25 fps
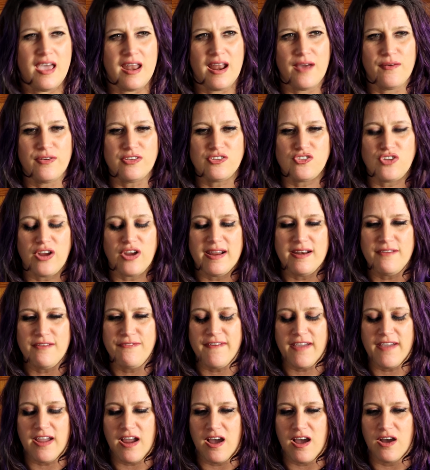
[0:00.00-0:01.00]
And I was trying to
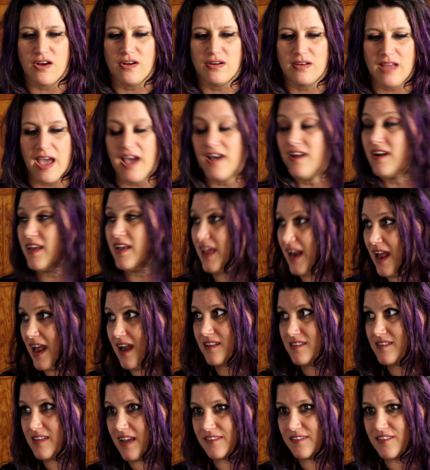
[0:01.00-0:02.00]
figure out how to get out
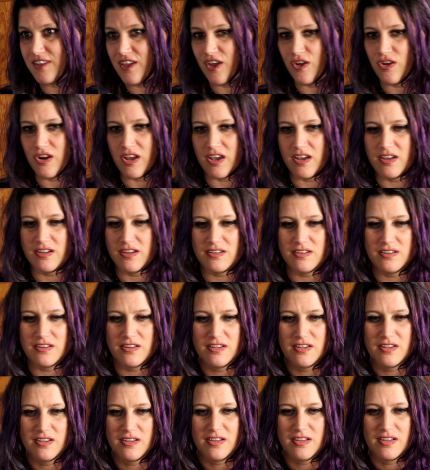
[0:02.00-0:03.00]
of South Dakota
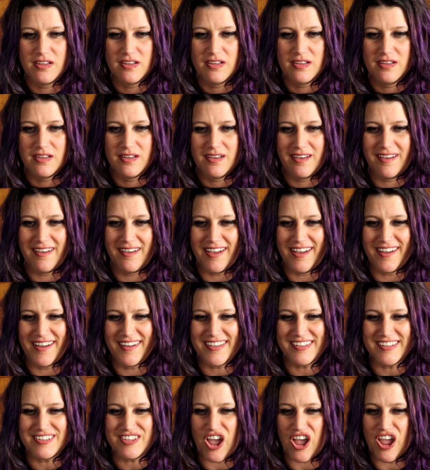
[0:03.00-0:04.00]

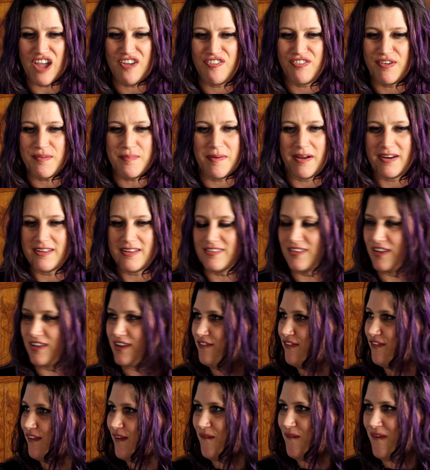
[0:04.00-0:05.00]
because everybody's
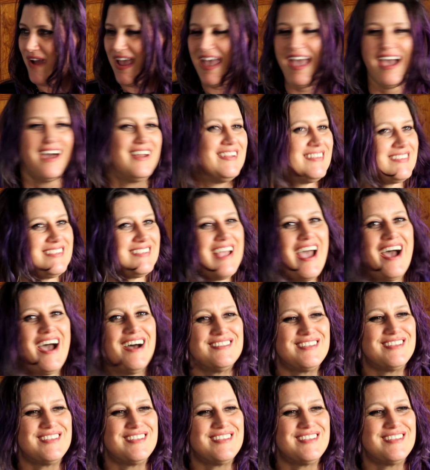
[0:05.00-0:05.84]
looking for a way out.